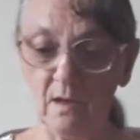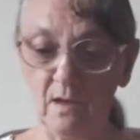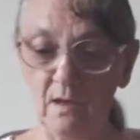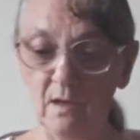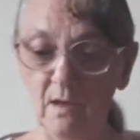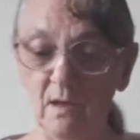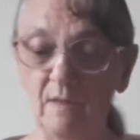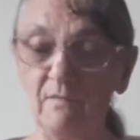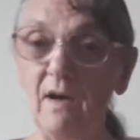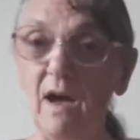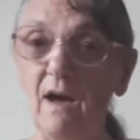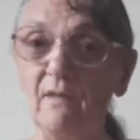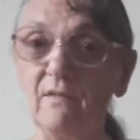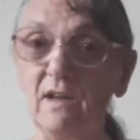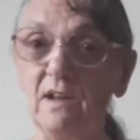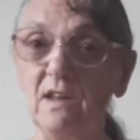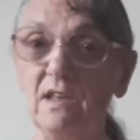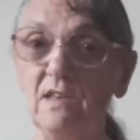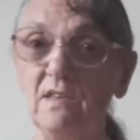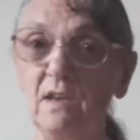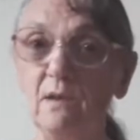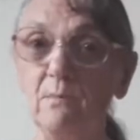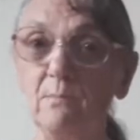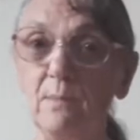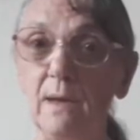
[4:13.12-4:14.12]
If I have
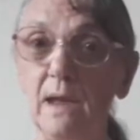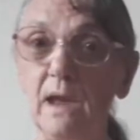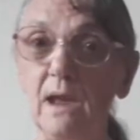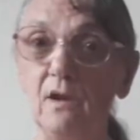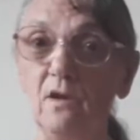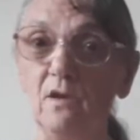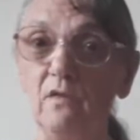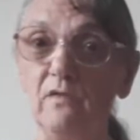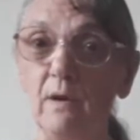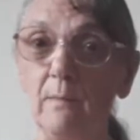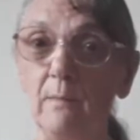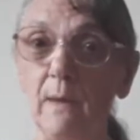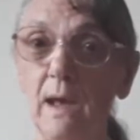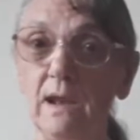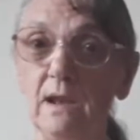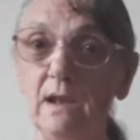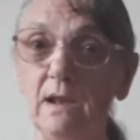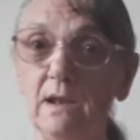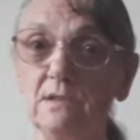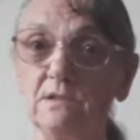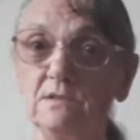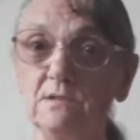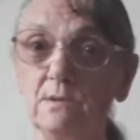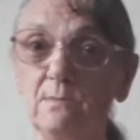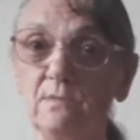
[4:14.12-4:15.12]
anything big enough, I might
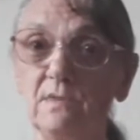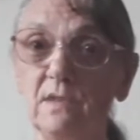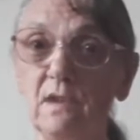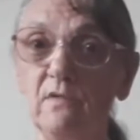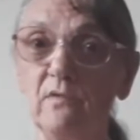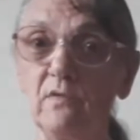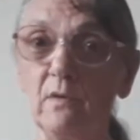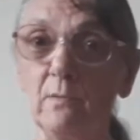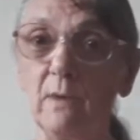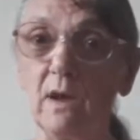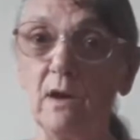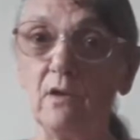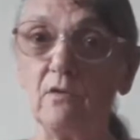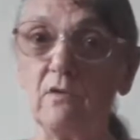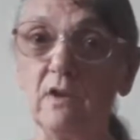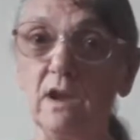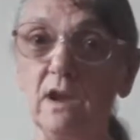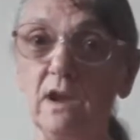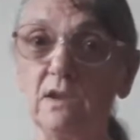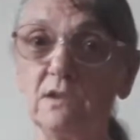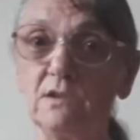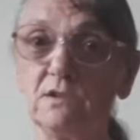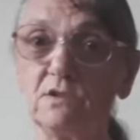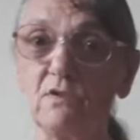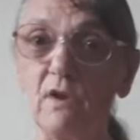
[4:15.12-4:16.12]
knit something for my
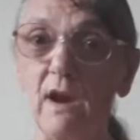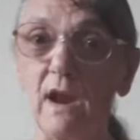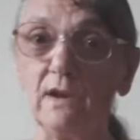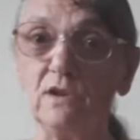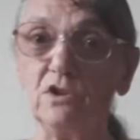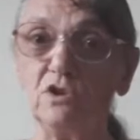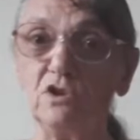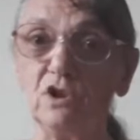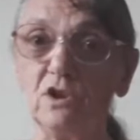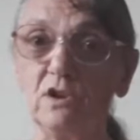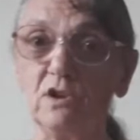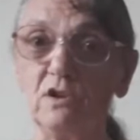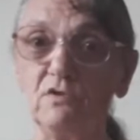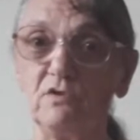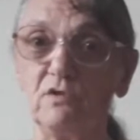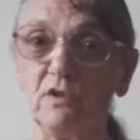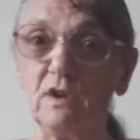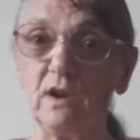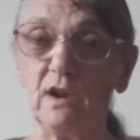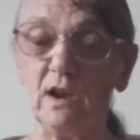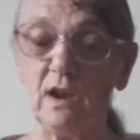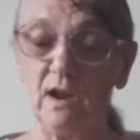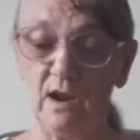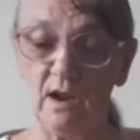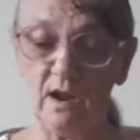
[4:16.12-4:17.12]

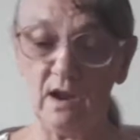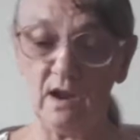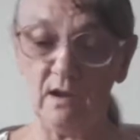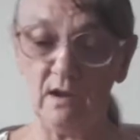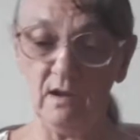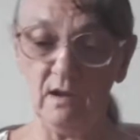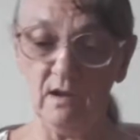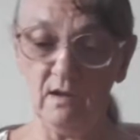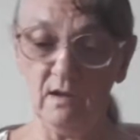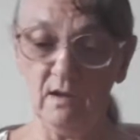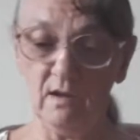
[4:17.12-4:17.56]
great-grandchildren.